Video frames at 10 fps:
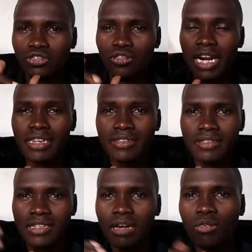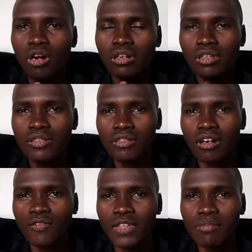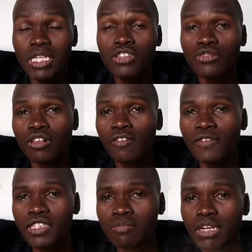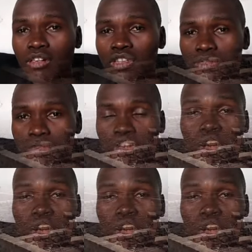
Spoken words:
to raise the walls of the ministry office because